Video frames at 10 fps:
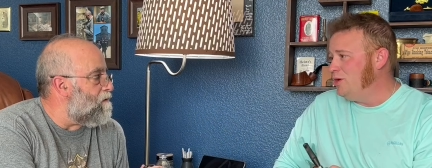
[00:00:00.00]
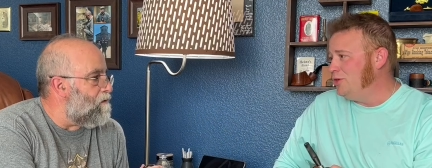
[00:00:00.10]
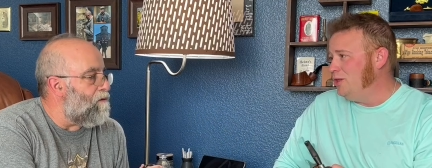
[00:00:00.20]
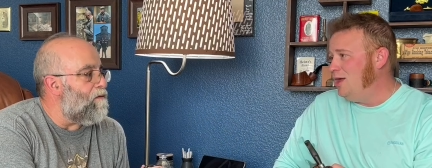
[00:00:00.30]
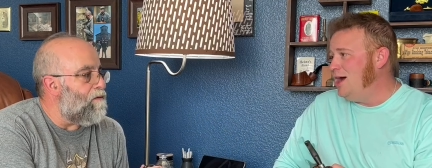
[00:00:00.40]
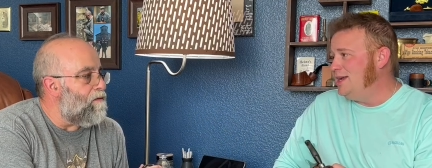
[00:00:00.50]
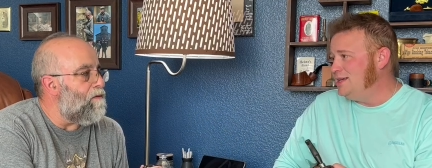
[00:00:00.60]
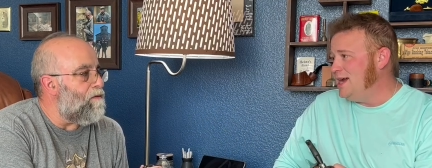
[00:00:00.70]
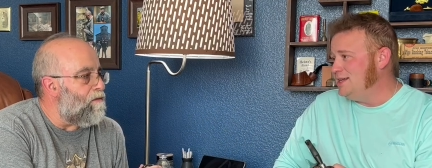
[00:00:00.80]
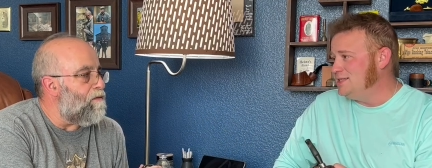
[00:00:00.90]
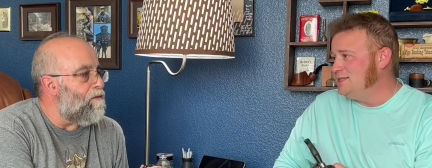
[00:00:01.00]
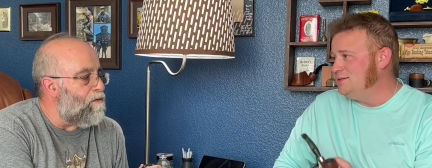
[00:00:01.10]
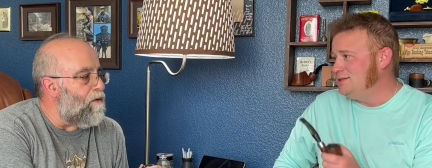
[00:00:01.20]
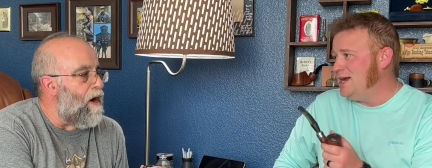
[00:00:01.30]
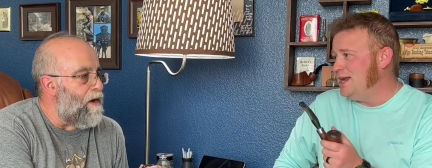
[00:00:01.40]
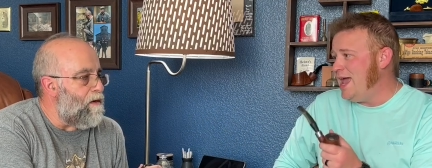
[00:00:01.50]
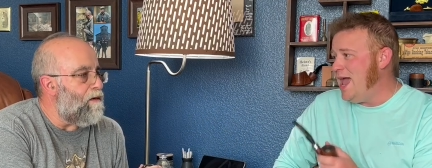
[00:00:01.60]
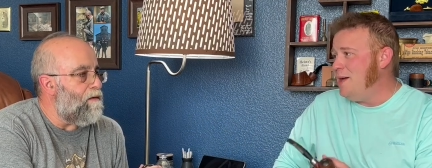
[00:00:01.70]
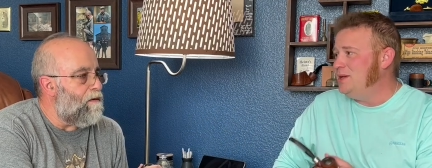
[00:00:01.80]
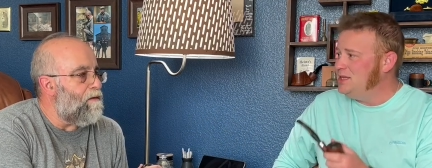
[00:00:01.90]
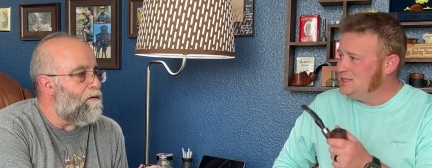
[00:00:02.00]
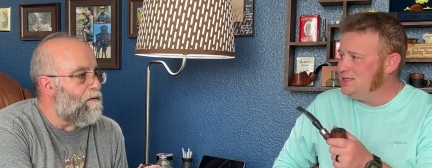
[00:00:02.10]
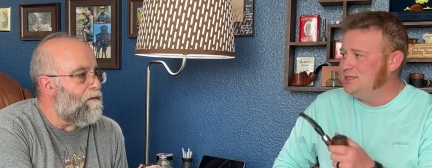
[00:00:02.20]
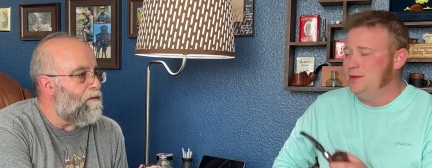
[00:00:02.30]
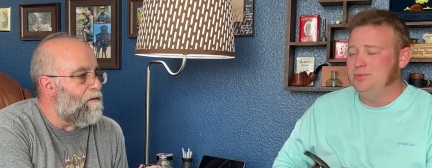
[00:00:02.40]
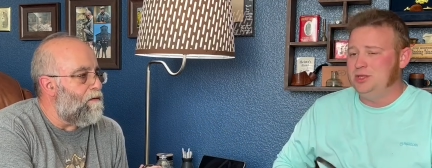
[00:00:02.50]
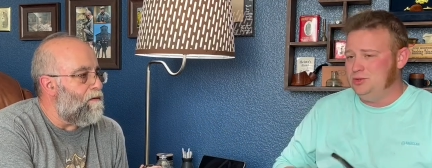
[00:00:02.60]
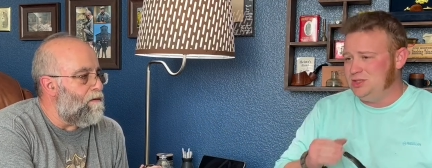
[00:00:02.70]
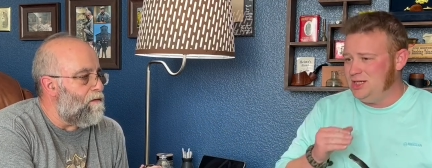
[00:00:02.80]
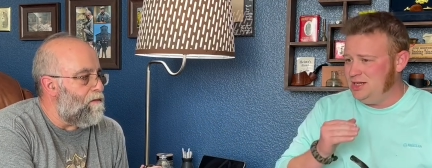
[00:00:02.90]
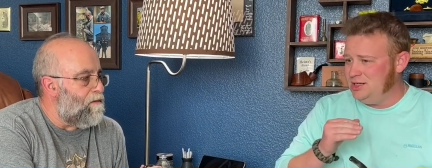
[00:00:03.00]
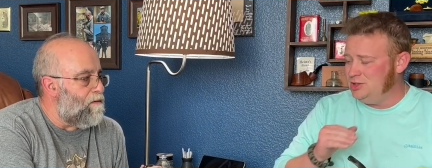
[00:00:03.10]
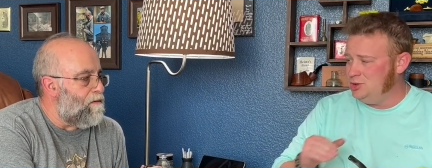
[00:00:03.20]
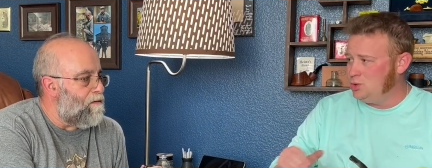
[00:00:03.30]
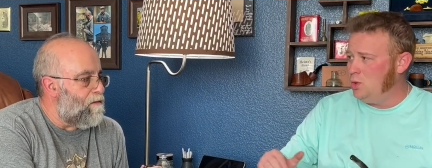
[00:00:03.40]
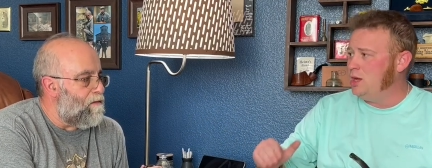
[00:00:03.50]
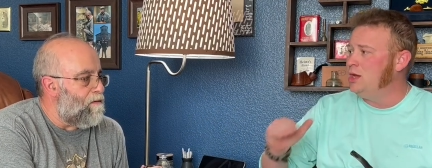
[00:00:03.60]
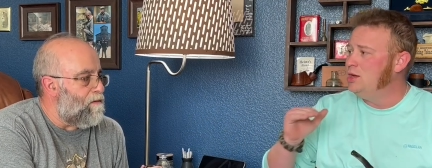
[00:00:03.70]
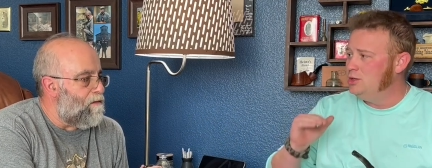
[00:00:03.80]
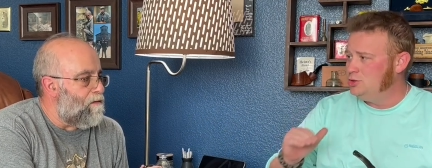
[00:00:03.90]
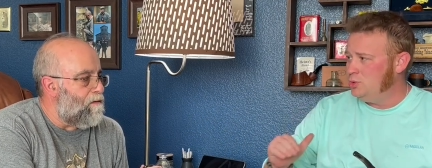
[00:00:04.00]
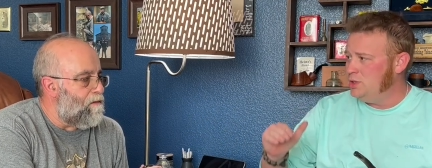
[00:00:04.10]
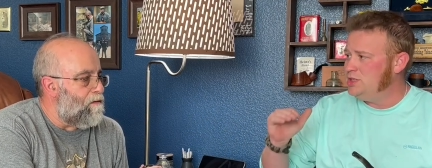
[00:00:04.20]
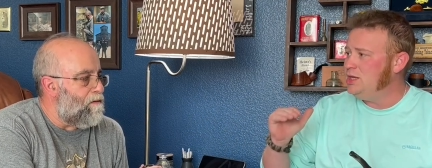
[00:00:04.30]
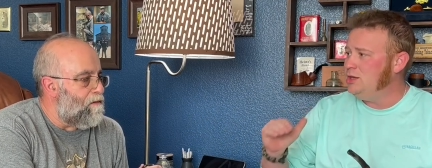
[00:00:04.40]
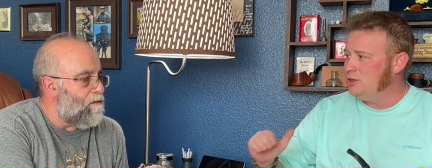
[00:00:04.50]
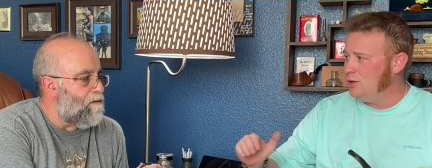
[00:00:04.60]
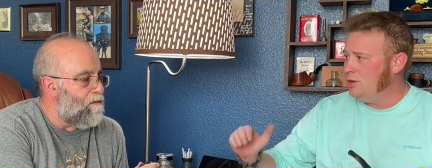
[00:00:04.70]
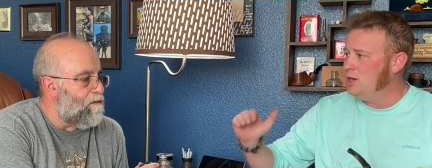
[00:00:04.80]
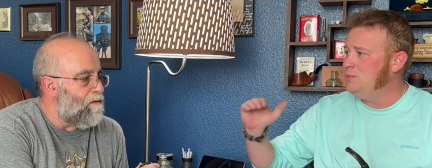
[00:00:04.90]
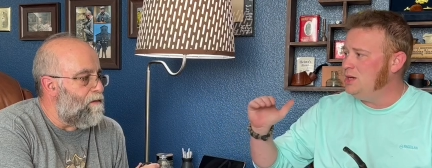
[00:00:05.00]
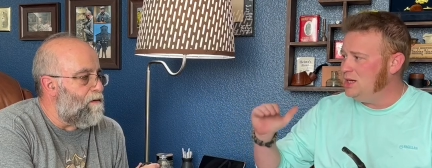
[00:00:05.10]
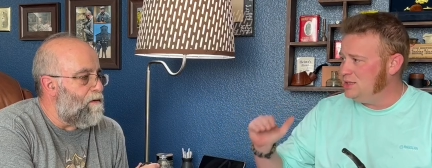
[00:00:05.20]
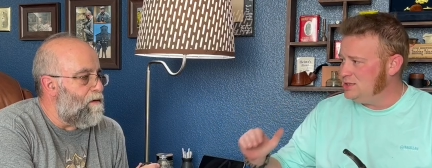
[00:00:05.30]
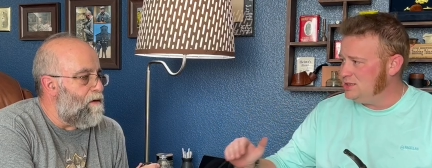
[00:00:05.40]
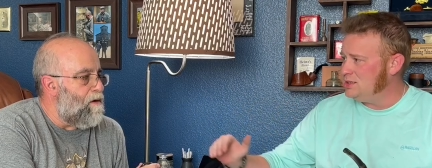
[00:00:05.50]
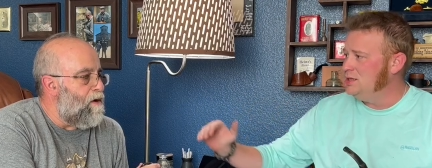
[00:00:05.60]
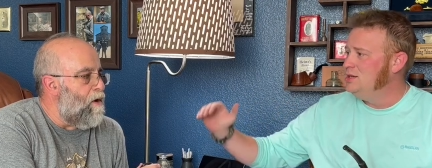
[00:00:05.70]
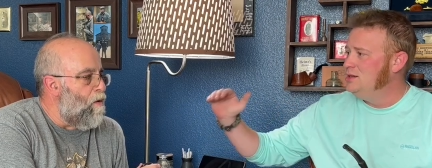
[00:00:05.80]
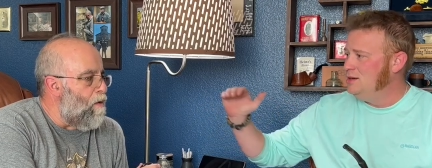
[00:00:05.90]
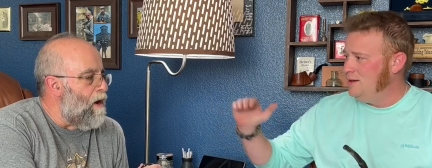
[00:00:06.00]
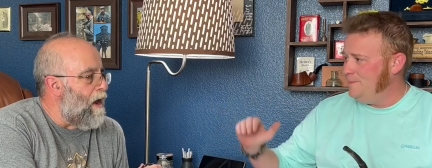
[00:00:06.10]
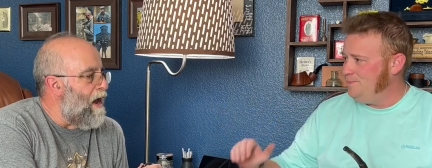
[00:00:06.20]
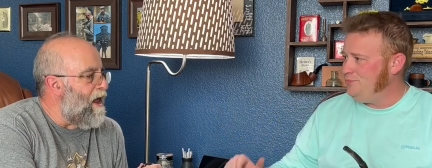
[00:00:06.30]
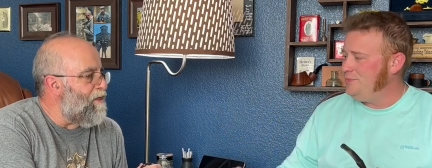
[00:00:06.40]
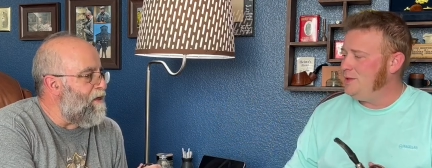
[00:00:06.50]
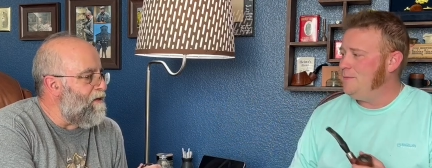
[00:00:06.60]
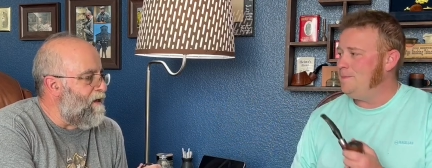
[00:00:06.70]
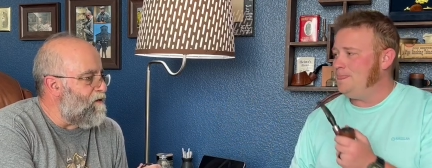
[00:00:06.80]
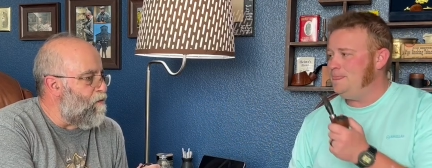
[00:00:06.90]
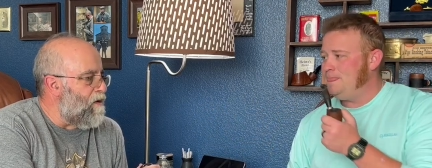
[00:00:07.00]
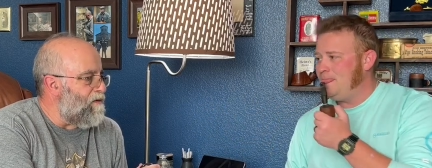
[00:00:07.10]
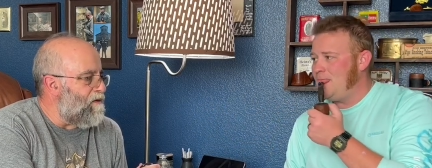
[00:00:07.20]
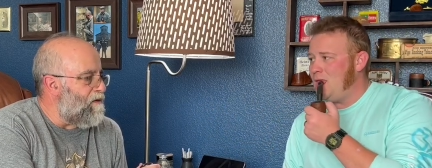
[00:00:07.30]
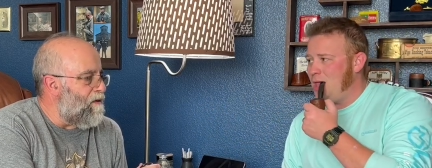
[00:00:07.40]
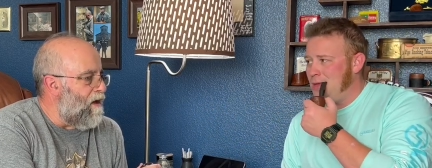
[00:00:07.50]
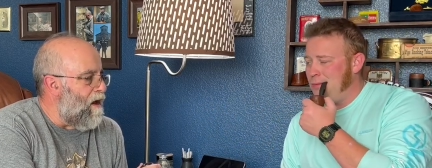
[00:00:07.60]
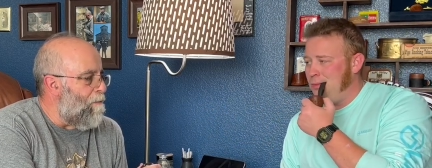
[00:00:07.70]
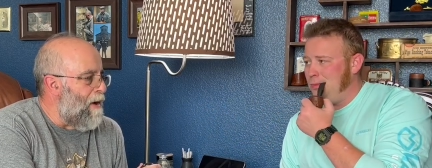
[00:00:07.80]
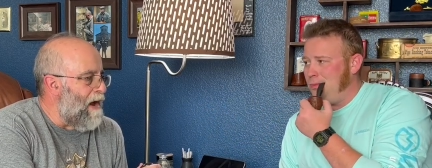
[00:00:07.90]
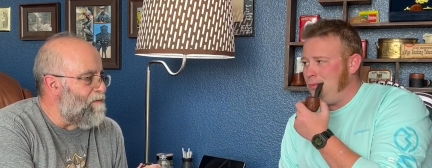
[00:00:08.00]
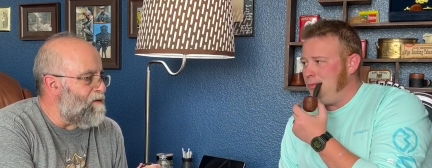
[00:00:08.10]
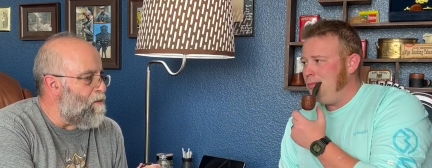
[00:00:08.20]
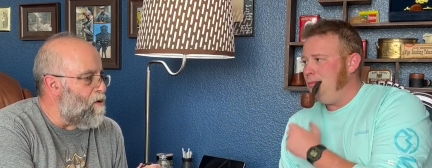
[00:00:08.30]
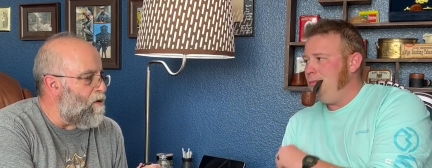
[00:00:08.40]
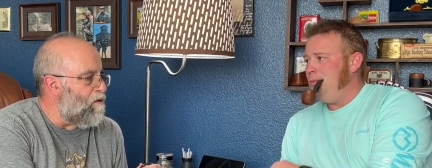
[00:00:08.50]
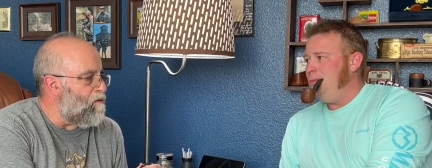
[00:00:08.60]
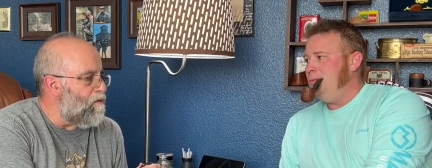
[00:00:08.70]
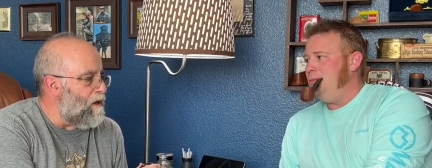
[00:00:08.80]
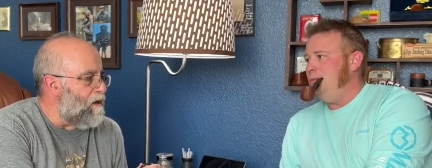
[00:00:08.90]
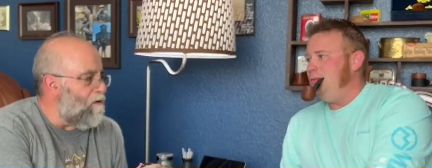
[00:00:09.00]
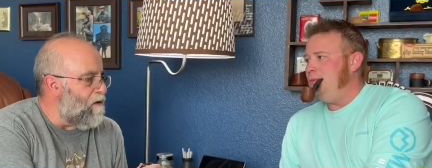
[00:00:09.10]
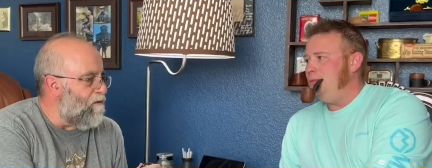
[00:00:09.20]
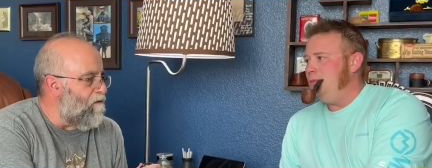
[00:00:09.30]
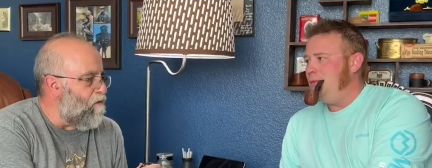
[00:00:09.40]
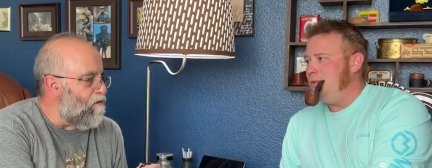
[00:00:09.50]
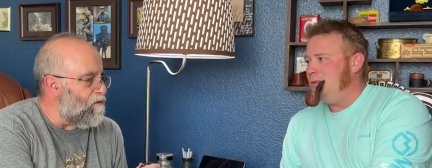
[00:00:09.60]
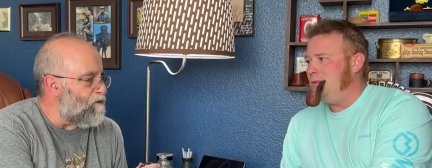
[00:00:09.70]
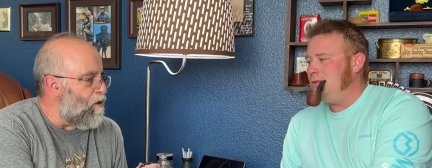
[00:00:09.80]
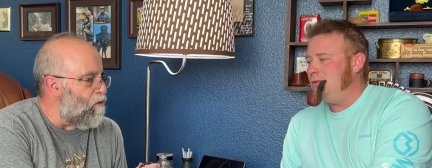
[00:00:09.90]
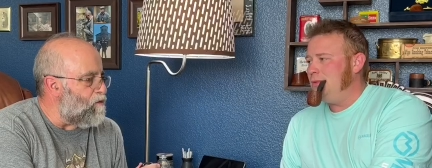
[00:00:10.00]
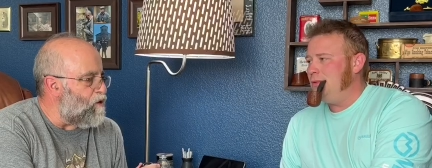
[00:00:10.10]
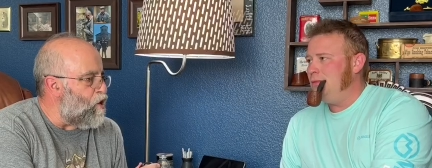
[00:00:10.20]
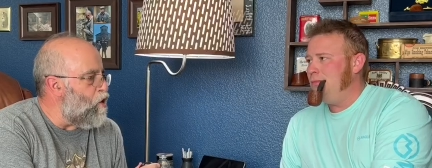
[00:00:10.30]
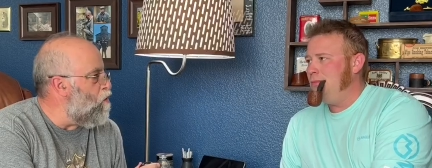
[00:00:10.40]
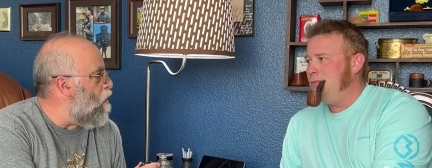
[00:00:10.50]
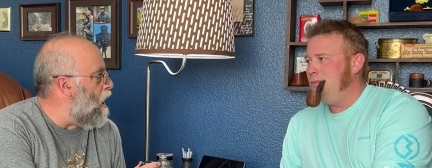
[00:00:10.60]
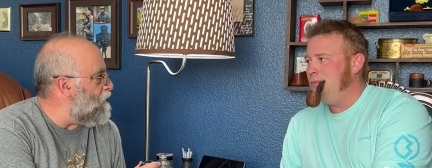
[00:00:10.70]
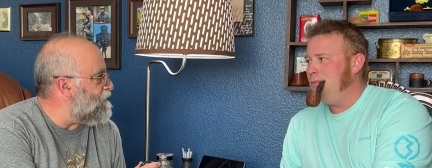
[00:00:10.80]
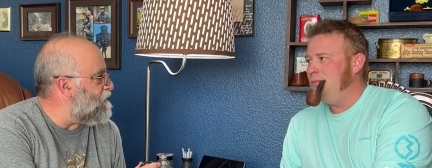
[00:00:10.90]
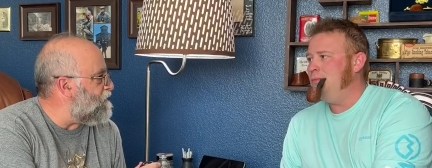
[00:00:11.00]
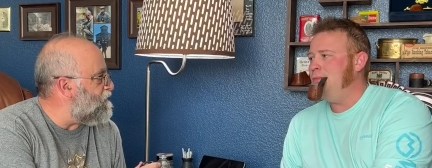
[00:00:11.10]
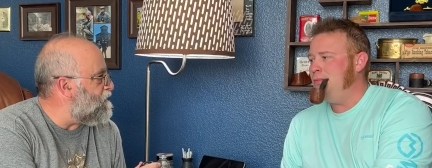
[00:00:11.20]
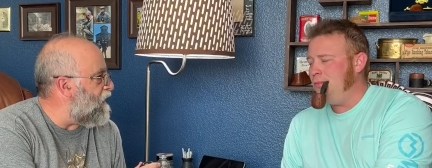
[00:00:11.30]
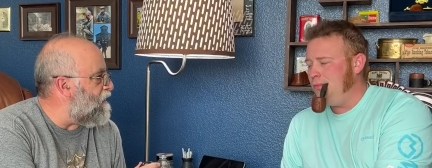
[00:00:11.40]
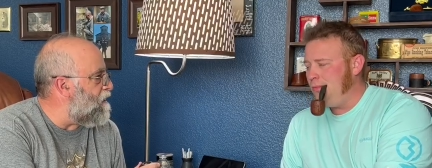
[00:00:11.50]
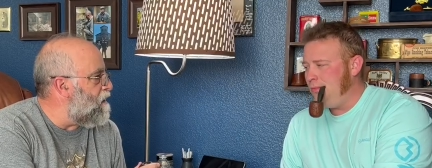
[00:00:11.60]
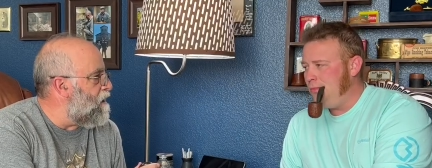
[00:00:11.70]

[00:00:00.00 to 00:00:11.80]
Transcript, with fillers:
Speaker 1: on the line kind of right. kind of habit. This is something you sit and enjoy 20, 30 minutes.
Speaker 2: Well, and I think that's what a pipe smoker is really looking for is those nuances mm-hmm. that